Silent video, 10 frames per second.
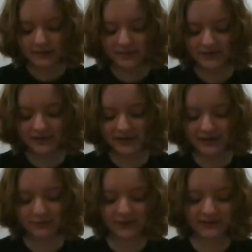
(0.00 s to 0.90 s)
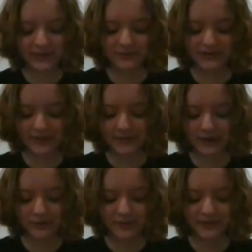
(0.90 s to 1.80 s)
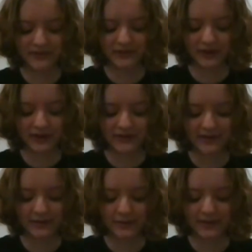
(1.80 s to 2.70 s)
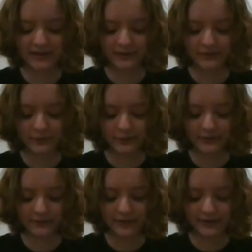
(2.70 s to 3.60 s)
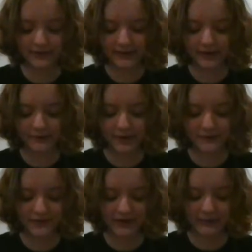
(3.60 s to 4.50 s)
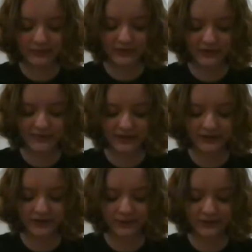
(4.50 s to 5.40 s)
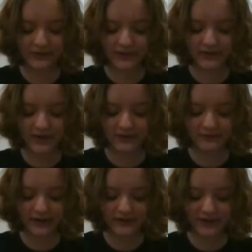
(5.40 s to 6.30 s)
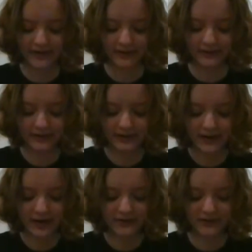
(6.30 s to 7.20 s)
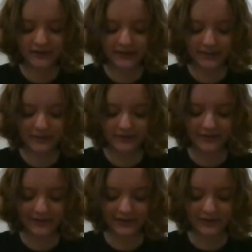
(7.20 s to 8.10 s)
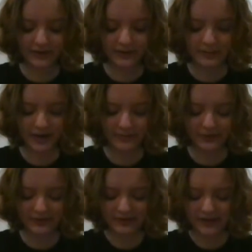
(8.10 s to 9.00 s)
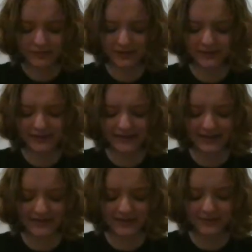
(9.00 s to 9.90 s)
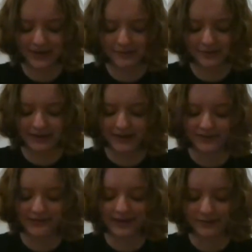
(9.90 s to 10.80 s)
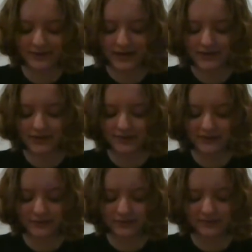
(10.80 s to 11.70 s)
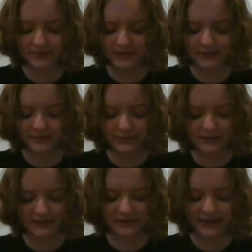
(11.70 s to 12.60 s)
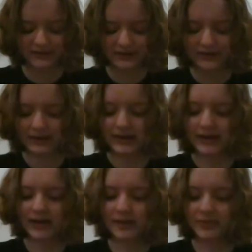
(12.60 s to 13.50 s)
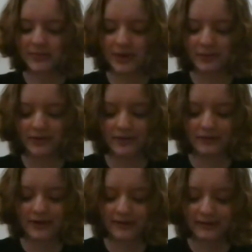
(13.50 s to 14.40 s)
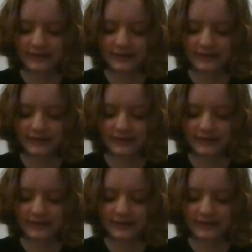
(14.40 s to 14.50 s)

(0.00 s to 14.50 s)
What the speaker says: Mr. Duncan walked aimlessly about while Mrs. Duncan set up picnic food on the rock. Alfalfa sandwiches, pickled oats, sassafras salad. Suddenly, Mr. Duncan saw the red pebble. "What a fantastic pebble!" he exclaimed. Sylvester would have loved it for his collection. He put the pebble on the rock.